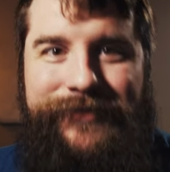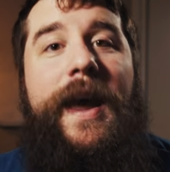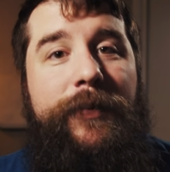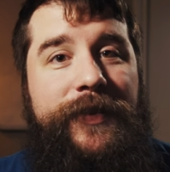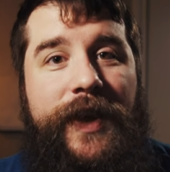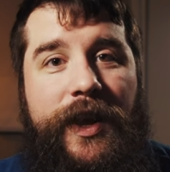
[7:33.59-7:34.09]

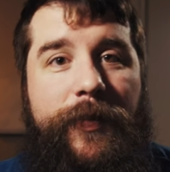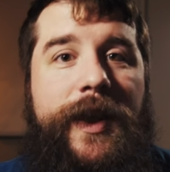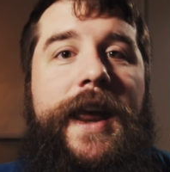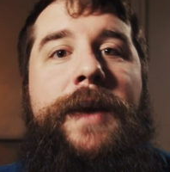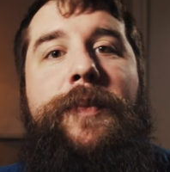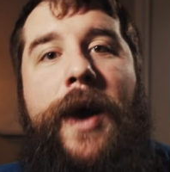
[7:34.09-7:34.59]
Time to talk
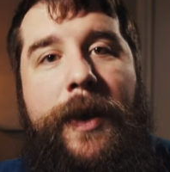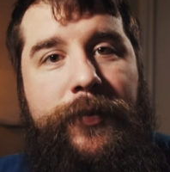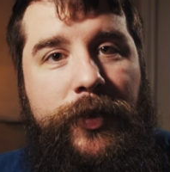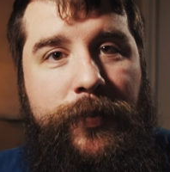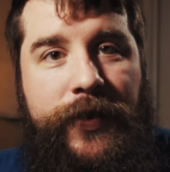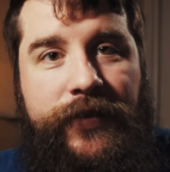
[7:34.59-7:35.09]
about a
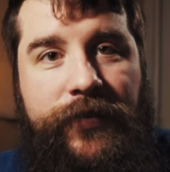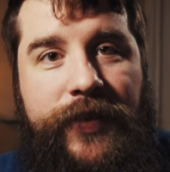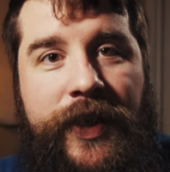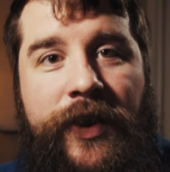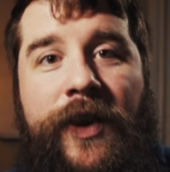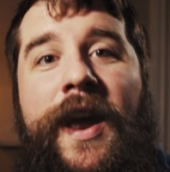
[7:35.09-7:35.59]
popular piece of
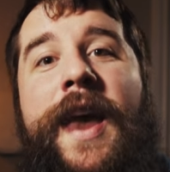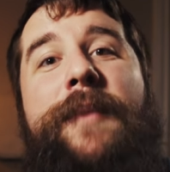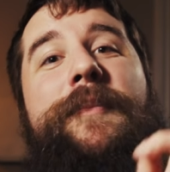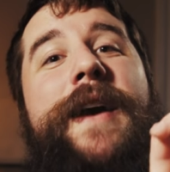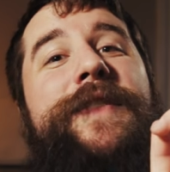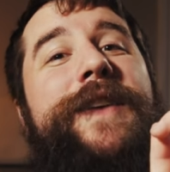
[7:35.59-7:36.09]
gear,
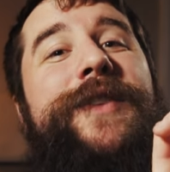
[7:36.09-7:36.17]
my